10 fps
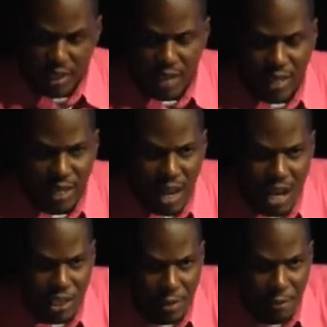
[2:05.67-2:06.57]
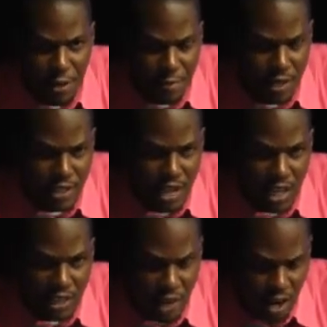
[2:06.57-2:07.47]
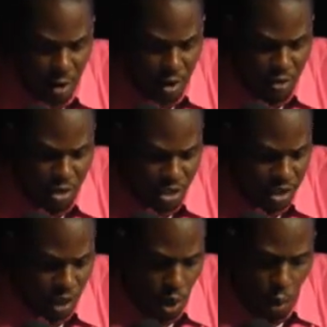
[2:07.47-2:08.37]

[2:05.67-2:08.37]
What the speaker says: that actually favored the targeting of the Caribbean region.